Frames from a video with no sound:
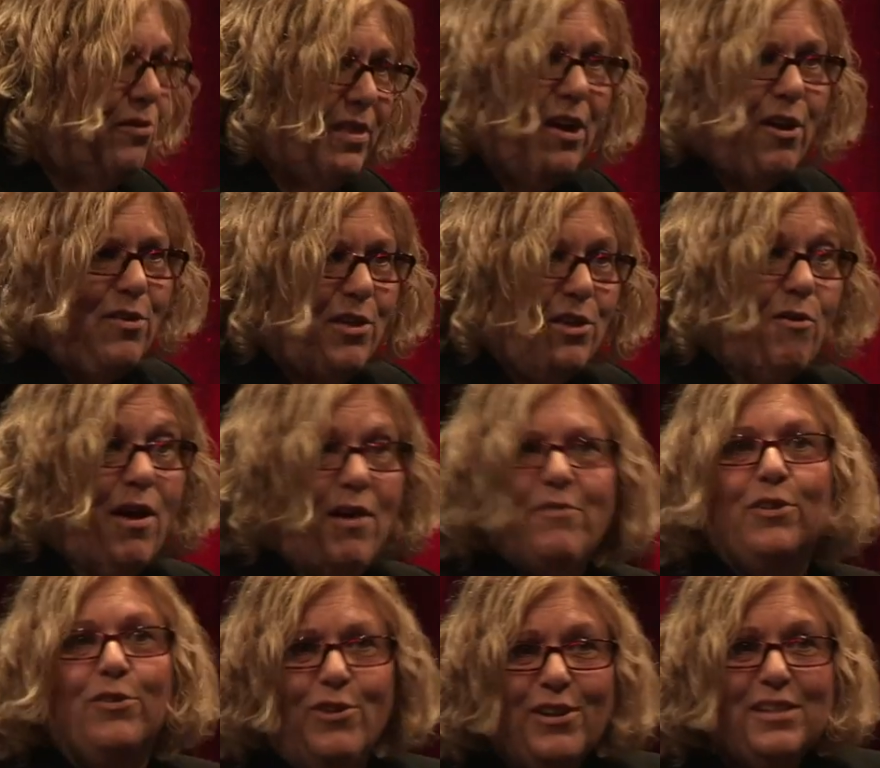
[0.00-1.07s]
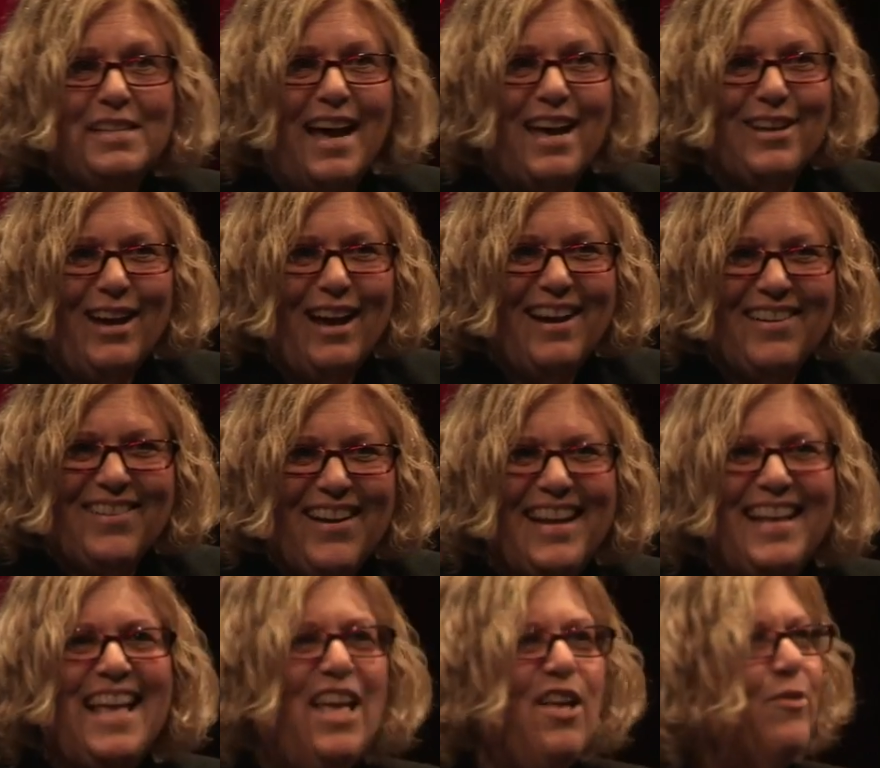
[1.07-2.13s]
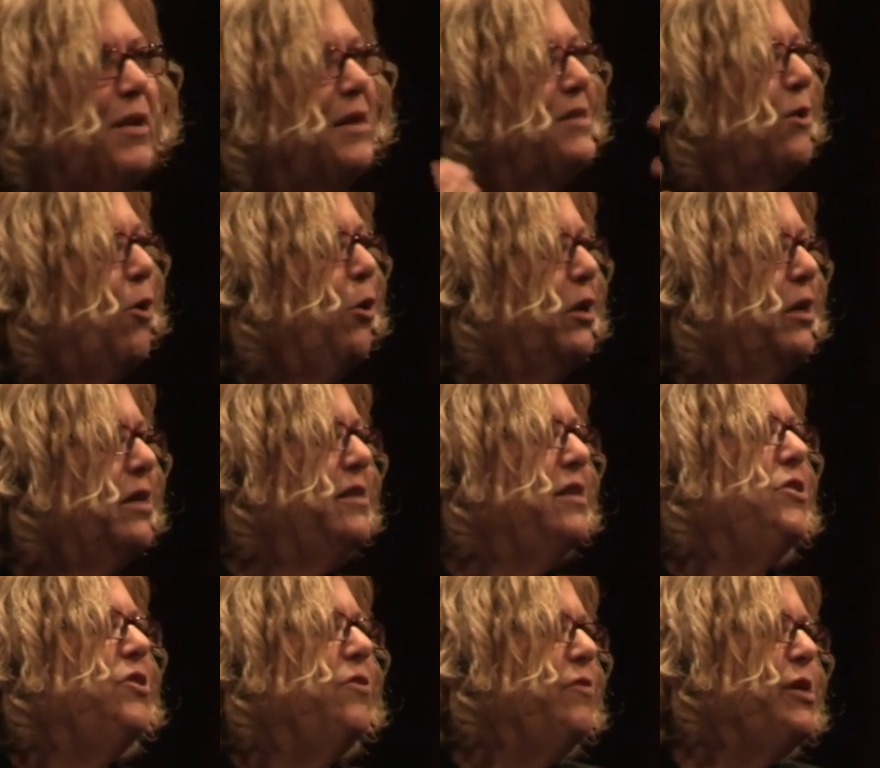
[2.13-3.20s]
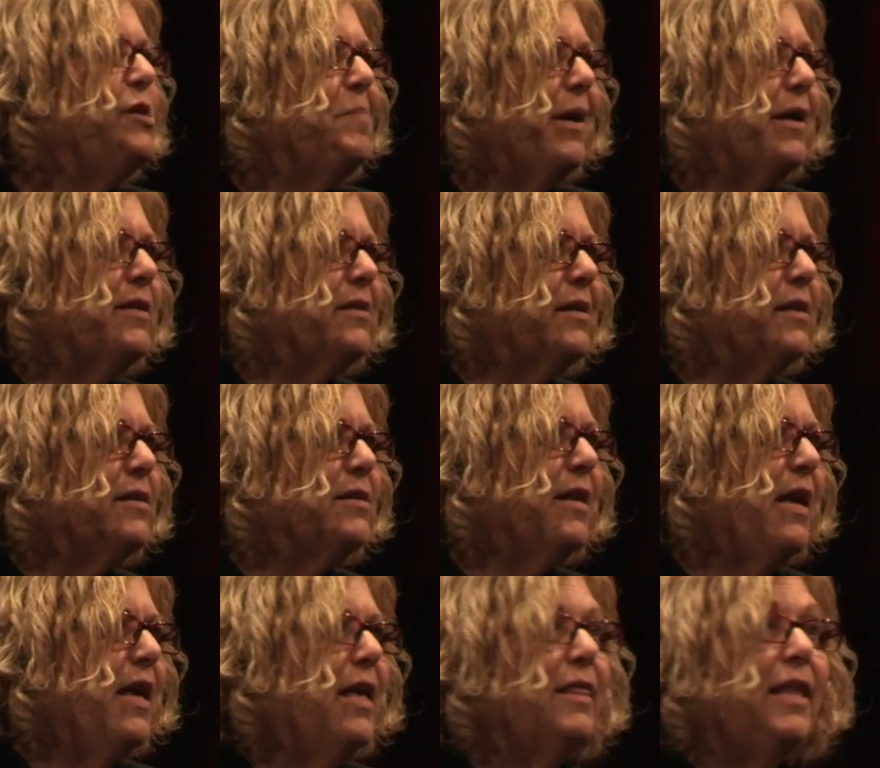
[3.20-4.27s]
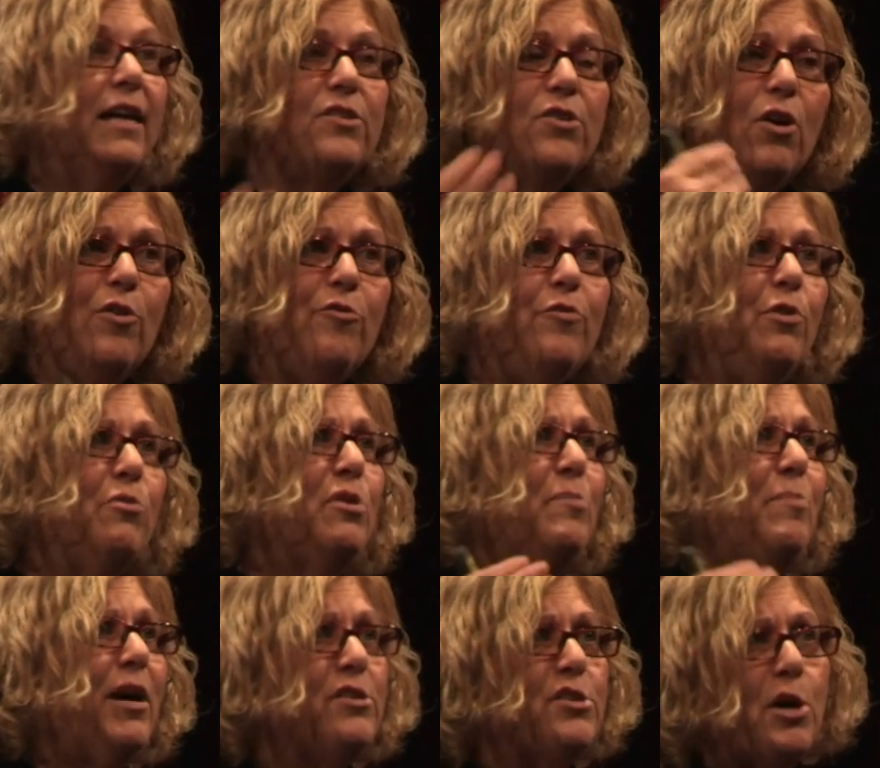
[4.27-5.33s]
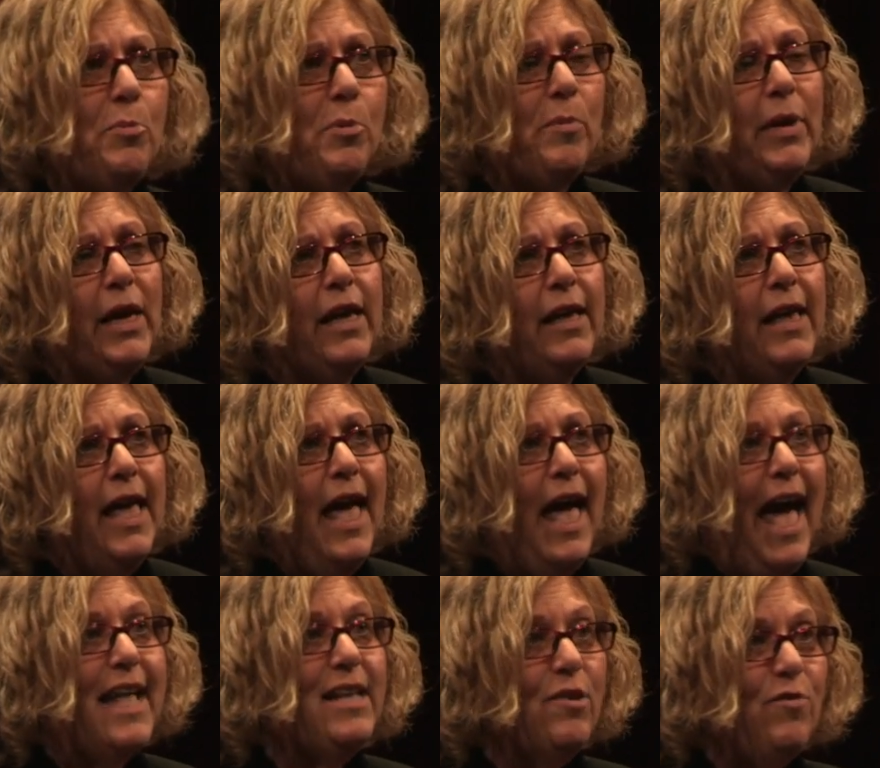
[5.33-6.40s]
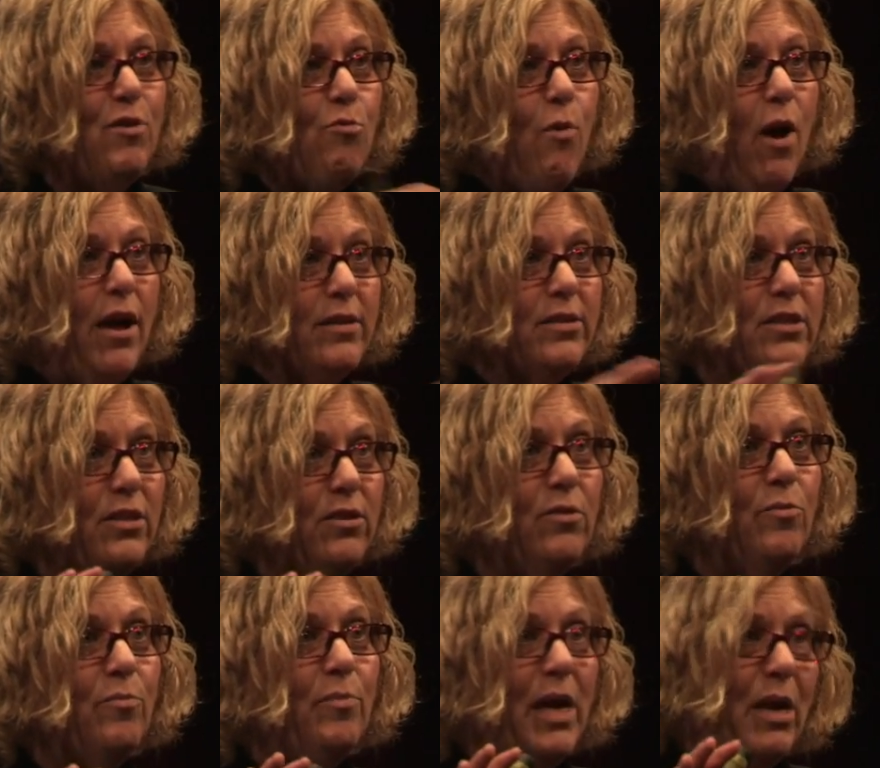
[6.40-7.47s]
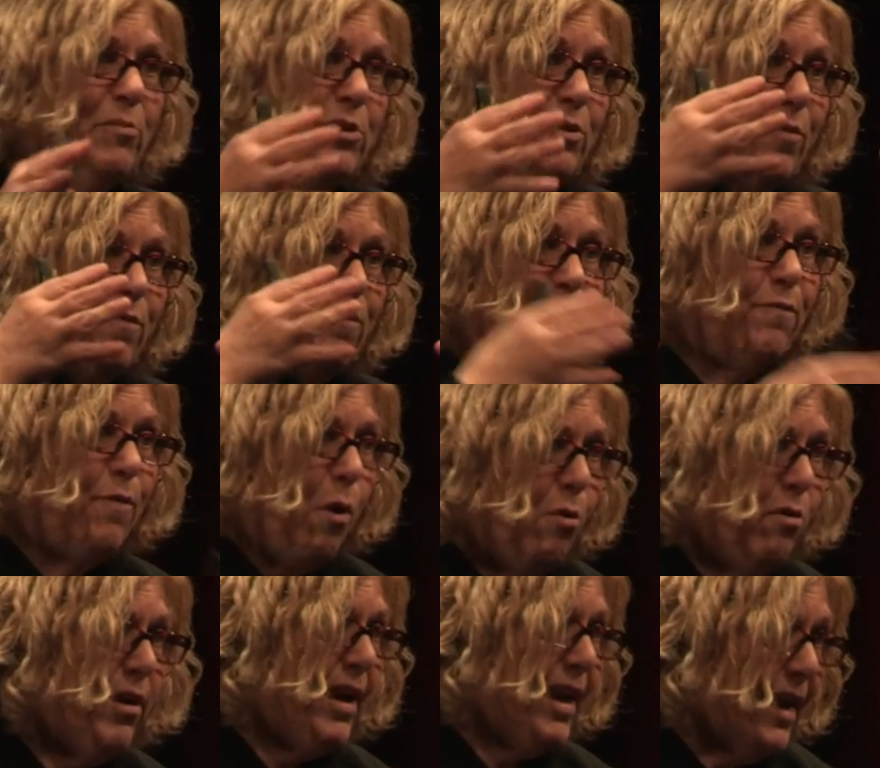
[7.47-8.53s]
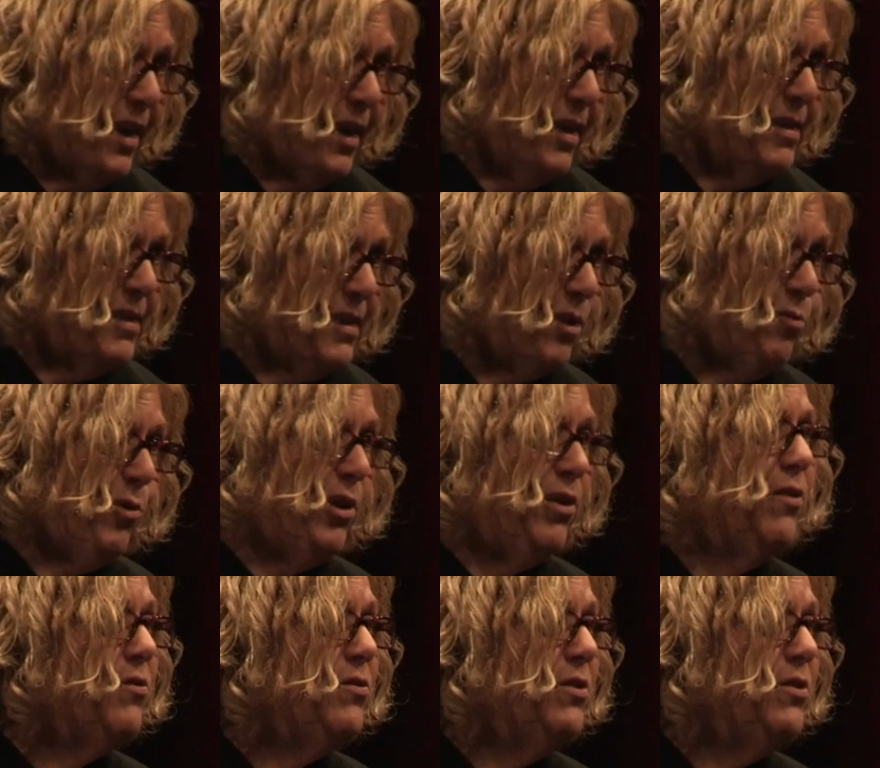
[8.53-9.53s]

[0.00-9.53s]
are there that you haven't looked at yet, right? That's all conditioned responses. That's all fueled by dopamine. And if you want to be able to focus on what you're